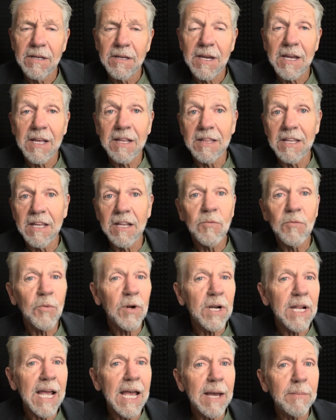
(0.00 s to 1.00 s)
And then
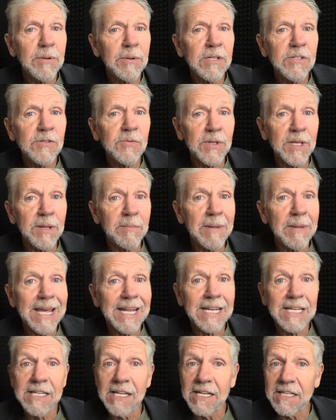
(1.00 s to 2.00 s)
what happens when the
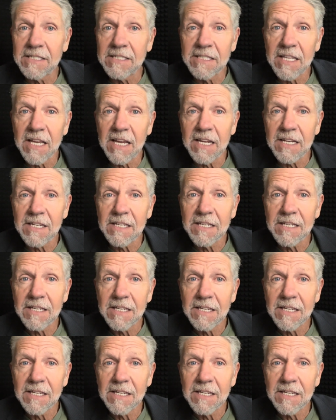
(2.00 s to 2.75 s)
man does that